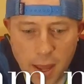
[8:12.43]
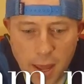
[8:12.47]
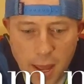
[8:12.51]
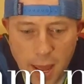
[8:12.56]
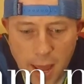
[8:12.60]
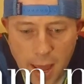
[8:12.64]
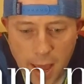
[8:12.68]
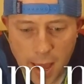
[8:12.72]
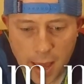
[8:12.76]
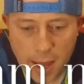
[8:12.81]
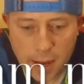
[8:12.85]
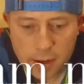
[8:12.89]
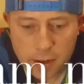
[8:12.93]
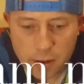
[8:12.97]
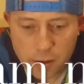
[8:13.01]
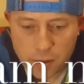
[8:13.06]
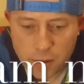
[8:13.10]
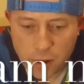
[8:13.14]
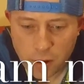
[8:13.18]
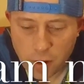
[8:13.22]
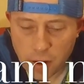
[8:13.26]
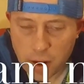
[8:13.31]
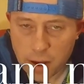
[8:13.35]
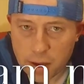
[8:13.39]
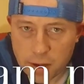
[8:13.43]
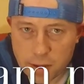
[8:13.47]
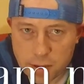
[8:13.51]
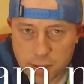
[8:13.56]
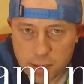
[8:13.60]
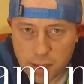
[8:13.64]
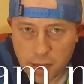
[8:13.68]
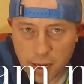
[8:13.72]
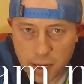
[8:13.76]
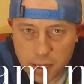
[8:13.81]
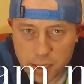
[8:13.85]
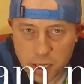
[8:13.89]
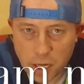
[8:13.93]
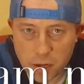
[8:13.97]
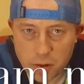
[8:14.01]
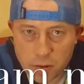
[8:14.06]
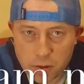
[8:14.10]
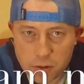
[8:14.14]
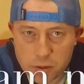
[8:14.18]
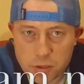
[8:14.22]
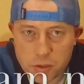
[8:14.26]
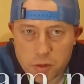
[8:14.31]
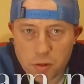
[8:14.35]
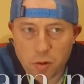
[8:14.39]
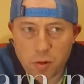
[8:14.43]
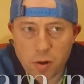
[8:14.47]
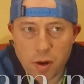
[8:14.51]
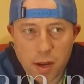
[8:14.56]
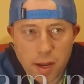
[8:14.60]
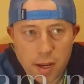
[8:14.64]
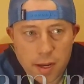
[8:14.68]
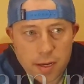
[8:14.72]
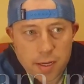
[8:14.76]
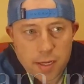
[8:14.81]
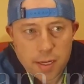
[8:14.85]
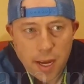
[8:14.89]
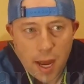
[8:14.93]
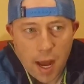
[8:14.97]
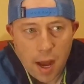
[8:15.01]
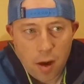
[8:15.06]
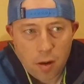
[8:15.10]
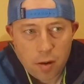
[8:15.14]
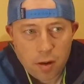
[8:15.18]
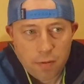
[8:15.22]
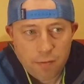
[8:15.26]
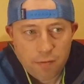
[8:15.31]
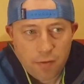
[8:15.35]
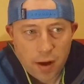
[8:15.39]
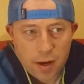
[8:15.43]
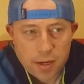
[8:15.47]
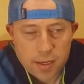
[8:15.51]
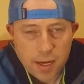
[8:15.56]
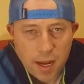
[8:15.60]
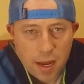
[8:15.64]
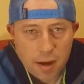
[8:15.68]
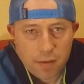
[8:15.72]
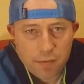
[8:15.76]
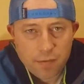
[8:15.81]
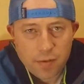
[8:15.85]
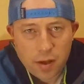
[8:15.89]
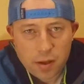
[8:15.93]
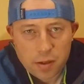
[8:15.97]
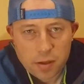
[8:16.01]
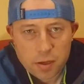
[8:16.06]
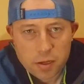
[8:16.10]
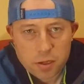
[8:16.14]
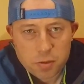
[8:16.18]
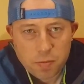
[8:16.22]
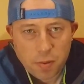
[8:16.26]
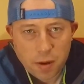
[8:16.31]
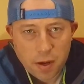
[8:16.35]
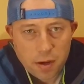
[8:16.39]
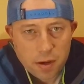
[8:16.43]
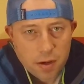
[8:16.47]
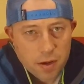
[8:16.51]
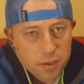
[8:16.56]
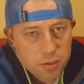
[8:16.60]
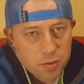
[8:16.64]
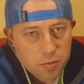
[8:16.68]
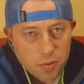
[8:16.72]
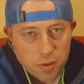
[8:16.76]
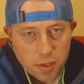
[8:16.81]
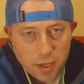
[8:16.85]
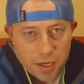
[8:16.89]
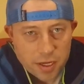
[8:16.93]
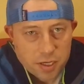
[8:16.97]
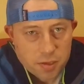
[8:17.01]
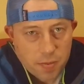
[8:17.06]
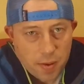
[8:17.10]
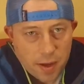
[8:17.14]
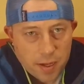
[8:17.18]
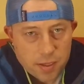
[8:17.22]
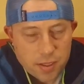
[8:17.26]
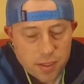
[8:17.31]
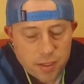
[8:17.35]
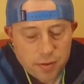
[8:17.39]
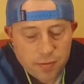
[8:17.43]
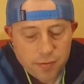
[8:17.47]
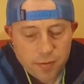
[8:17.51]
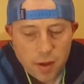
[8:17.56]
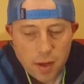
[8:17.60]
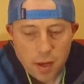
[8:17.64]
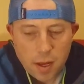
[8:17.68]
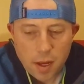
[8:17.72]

And there is a general store in town in Fontana Village, but it is really expensive.